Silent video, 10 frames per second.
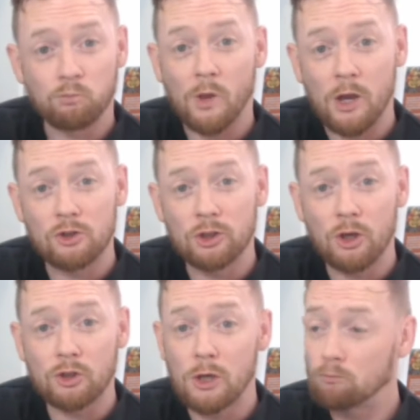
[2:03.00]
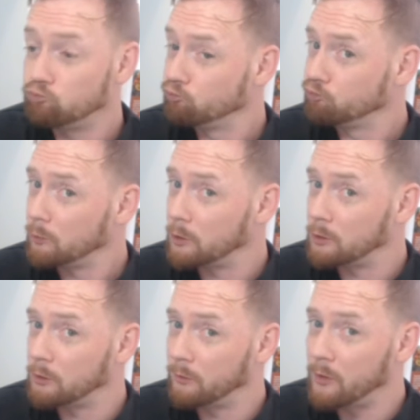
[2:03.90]
and she does it, it
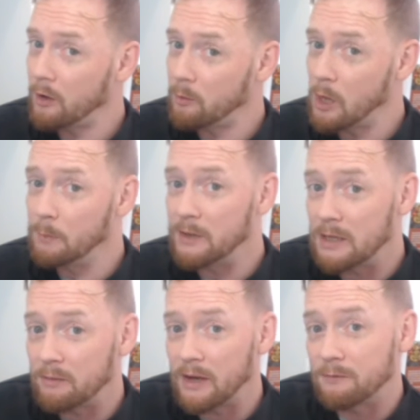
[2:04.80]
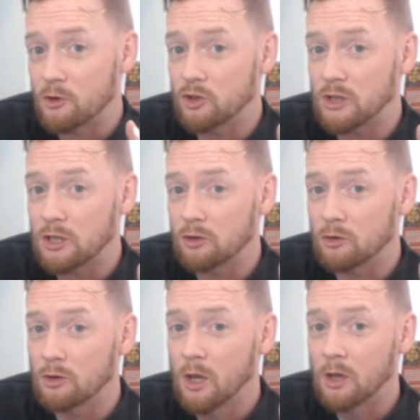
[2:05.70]
could very well be the very first
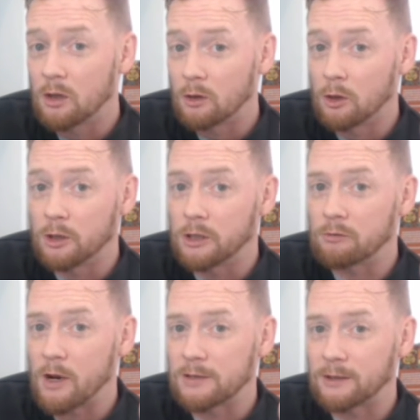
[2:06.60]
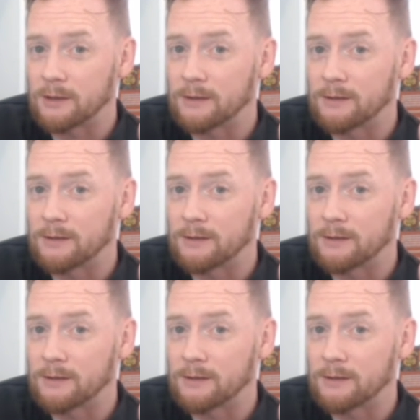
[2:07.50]
DQ in All Elite Wrestling.